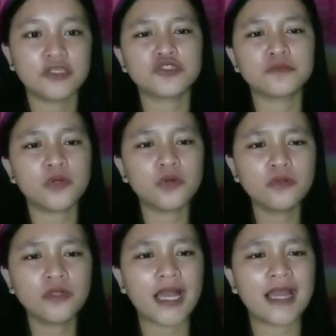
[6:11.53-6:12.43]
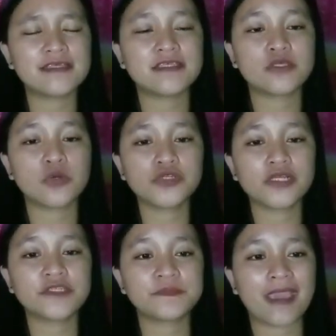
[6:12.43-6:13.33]
So mall as
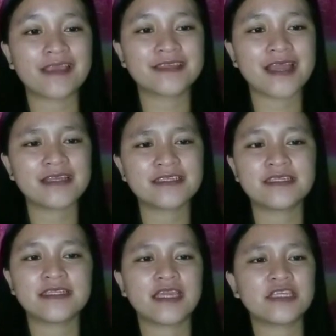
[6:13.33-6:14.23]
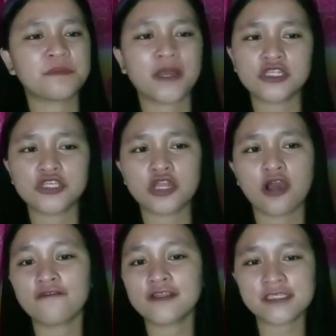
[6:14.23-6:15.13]
social spaces, the expansion
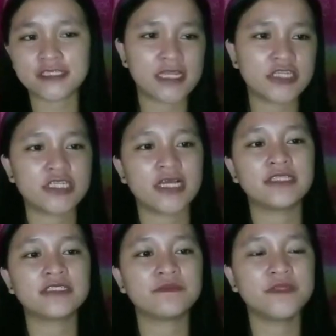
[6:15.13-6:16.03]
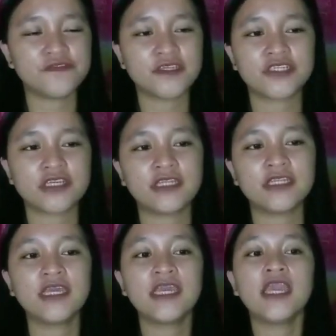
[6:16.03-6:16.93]
of residential
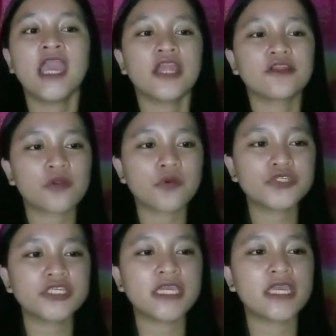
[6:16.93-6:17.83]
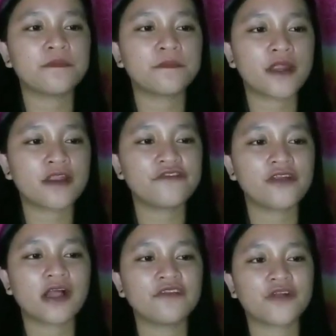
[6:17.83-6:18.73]
subdivision, encroaching in
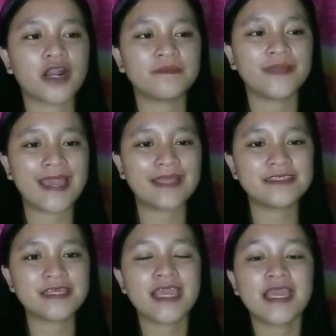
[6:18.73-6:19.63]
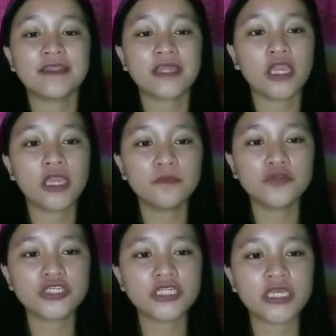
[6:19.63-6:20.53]
peripheral farmlands, the
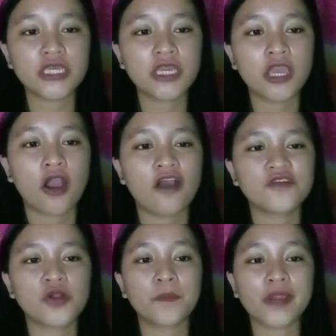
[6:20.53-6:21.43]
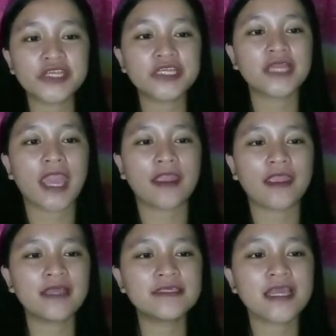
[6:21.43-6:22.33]
homogeneity of commercial
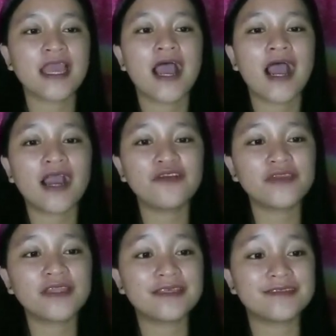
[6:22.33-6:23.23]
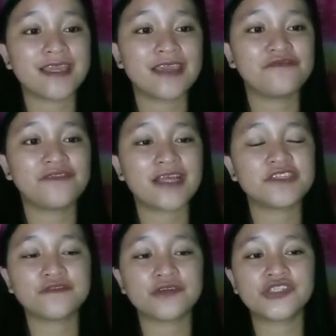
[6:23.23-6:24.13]
areas, having the same
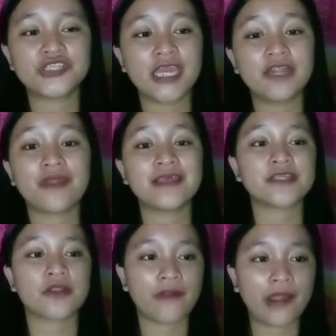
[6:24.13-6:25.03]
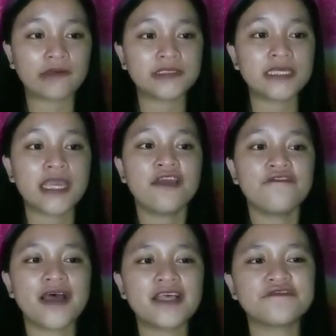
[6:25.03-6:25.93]
fast food chain restaurants,
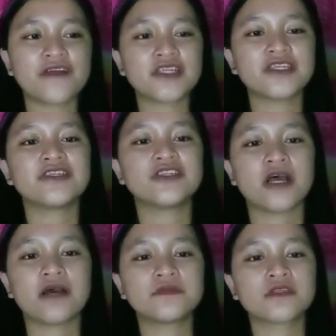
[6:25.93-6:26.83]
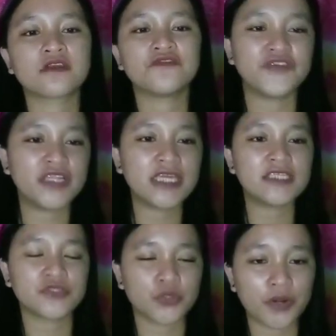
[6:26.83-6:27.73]
fast fashion shops,
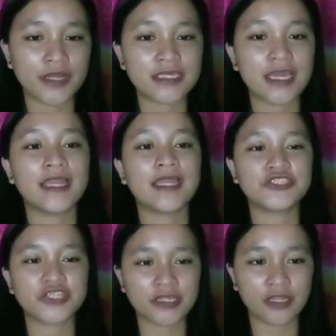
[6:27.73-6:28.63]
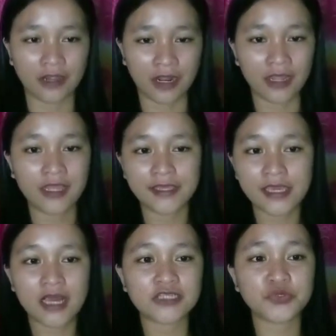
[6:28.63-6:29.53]
convenience stores, and etc.,
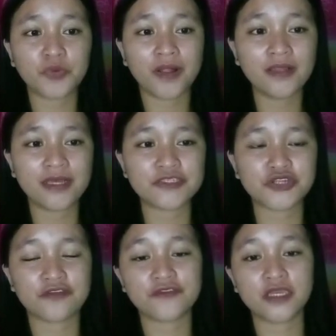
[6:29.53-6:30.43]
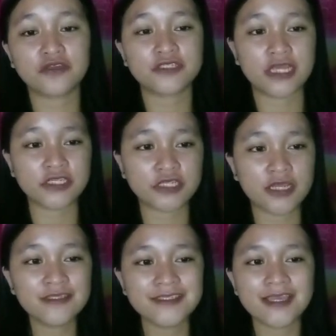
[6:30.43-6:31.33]
as well as traffic
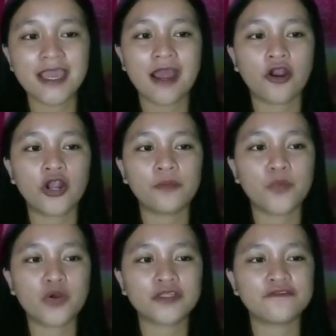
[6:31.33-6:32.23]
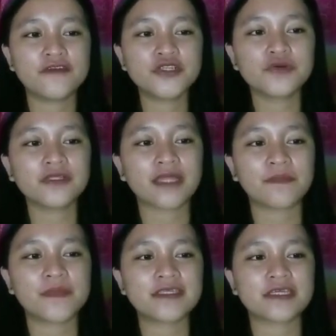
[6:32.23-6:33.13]
congestions, are among the visual
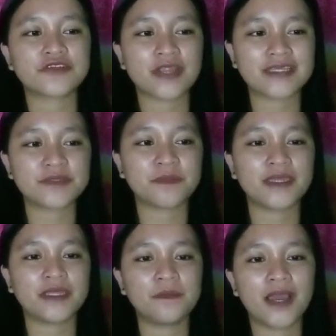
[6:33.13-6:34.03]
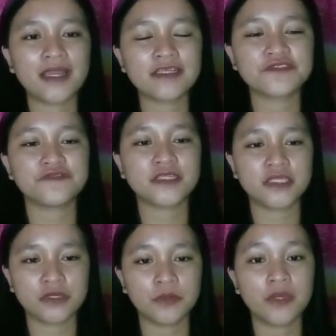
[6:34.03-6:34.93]
topics addressed by the Banal's
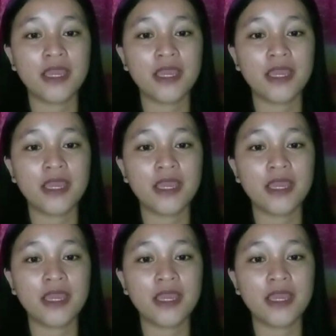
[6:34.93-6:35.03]
video,